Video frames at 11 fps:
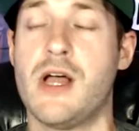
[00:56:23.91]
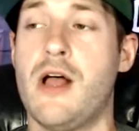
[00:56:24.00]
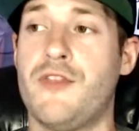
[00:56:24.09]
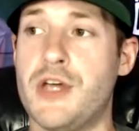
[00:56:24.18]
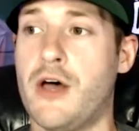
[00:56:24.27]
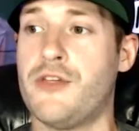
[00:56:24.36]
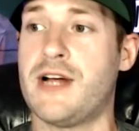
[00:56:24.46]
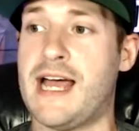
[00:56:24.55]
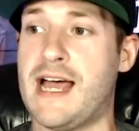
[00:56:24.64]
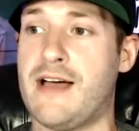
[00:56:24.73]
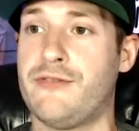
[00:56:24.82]
The other
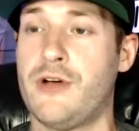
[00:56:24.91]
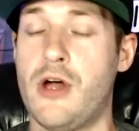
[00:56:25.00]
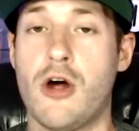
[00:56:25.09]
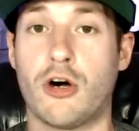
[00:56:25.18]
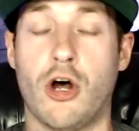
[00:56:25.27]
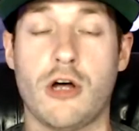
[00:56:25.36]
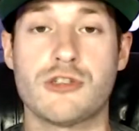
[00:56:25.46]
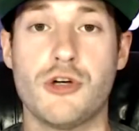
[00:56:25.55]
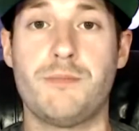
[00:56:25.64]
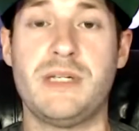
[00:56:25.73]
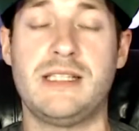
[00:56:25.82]
half are
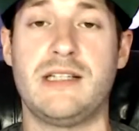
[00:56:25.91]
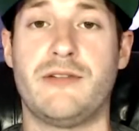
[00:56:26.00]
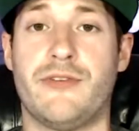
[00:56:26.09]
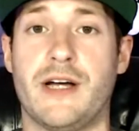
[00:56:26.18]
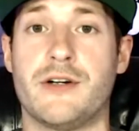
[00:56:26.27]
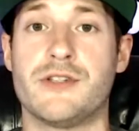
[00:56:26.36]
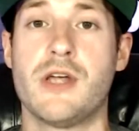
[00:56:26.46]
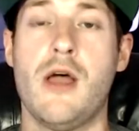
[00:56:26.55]
also B League fighters.